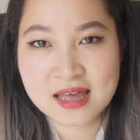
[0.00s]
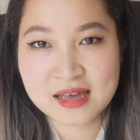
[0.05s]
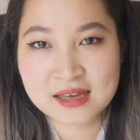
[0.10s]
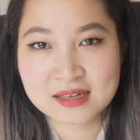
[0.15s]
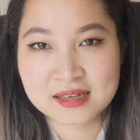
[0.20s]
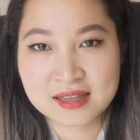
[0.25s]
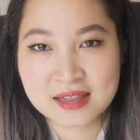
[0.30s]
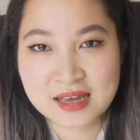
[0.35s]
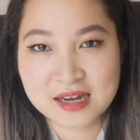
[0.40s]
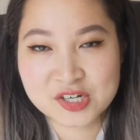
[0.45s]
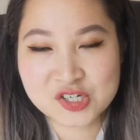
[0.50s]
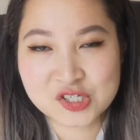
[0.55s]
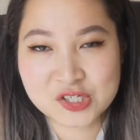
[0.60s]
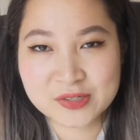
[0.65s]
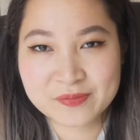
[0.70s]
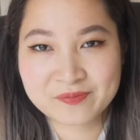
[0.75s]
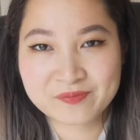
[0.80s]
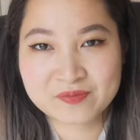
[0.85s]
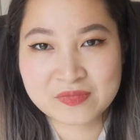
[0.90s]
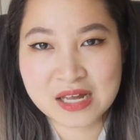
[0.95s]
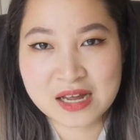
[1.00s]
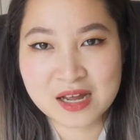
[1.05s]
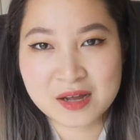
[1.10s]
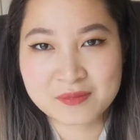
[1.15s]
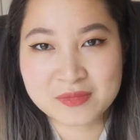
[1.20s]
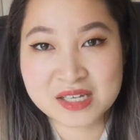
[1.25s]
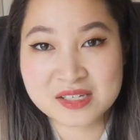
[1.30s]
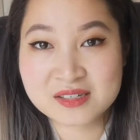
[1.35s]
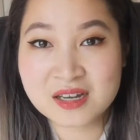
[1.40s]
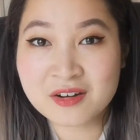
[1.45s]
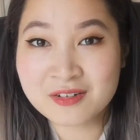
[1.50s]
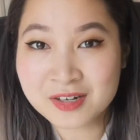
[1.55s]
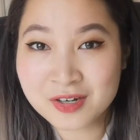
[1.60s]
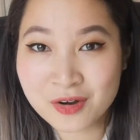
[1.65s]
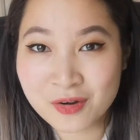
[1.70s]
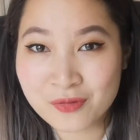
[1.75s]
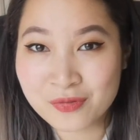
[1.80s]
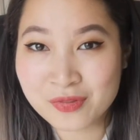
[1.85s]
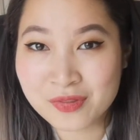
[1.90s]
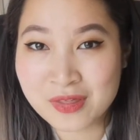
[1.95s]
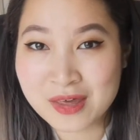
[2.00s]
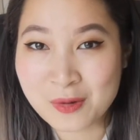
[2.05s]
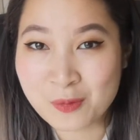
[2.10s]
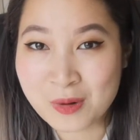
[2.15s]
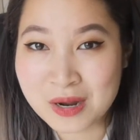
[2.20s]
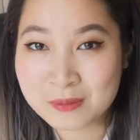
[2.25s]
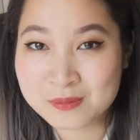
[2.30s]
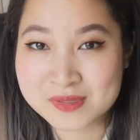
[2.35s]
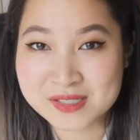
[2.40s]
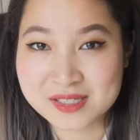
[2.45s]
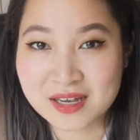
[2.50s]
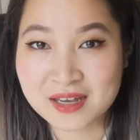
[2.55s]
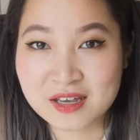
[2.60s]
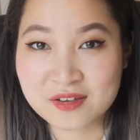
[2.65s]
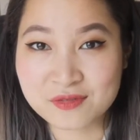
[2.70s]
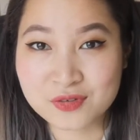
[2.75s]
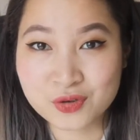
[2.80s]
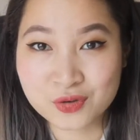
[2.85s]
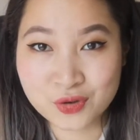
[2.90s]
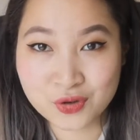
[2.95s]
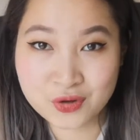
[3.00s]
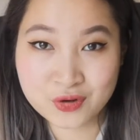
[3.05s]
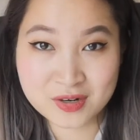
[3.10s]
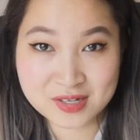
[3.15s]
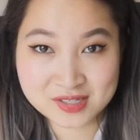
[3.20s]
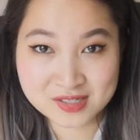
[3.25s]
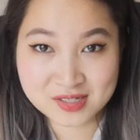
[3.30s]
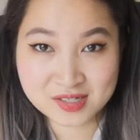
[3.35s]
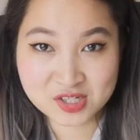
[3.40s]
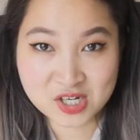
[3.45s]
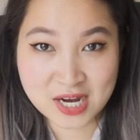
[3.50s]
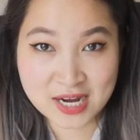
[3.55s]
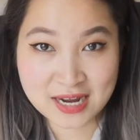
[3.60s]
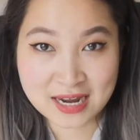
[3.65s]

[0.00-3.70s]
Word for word: collection um, that's currently on their website if you're curious to check